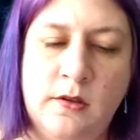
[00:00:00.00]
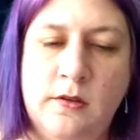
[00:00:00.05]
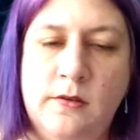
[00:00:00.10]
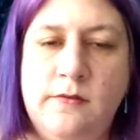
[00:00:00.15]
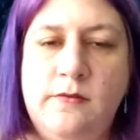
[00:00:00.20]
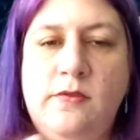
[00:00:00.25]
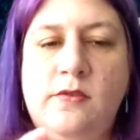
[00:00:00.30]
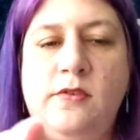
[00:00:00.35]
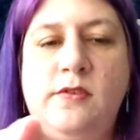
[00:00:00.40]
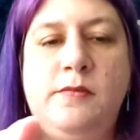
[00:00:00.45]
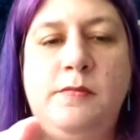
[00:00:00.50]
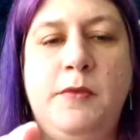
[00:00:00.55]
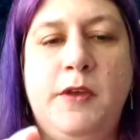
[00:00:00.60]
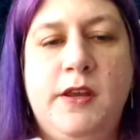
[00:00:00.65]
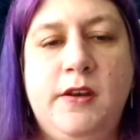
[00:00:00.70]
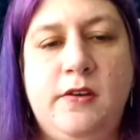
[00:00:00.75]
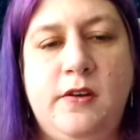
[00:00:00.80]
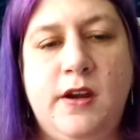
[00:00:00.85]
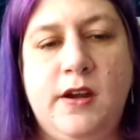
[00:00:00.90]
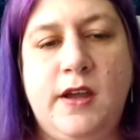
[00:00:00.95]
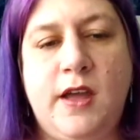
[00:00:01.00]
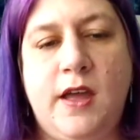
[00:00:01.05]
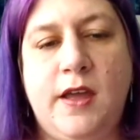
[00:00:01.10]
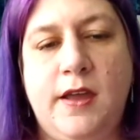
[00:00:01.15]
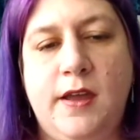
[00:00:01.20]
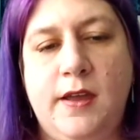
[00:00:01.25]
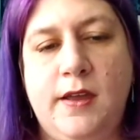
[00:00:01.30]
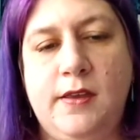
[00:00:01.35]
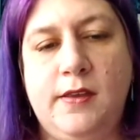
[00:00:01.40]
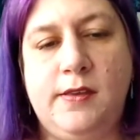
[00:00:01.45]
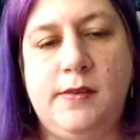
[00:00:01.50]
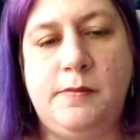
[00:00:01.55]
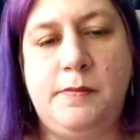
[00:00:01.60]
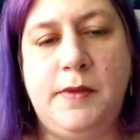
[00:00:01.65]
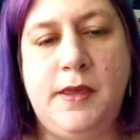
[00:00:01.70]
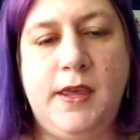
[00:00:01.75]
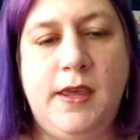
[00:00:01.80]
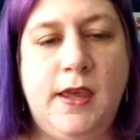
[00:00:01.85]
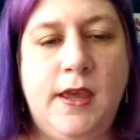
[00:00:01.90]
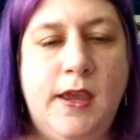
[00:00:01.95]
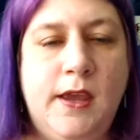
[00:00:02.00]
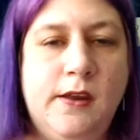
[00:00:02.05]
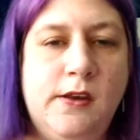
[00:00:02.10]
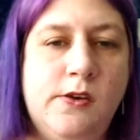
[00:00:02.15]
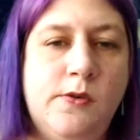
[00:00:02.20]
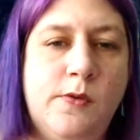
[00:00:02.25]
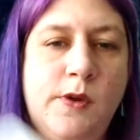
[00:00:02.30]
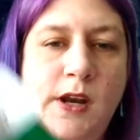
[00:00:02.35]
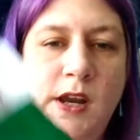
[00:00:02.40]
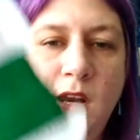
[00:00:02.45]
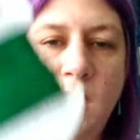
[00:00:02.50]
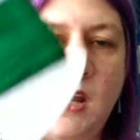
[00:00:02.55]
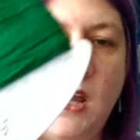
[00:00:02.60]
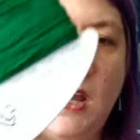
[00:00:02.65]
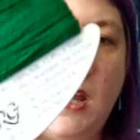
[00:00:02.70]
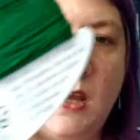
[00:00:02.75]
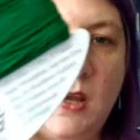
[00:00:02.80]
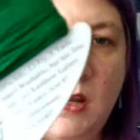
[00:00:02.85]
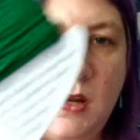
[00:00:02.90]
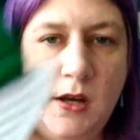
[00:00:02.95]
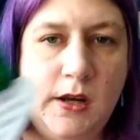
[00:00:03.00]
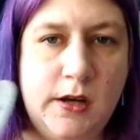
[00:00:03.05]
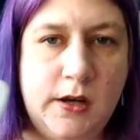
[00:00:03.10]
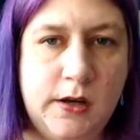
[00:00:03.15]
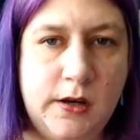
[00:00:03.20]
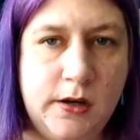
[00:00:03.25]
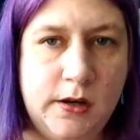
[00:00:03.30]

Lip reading: for Splendor, I got SP829.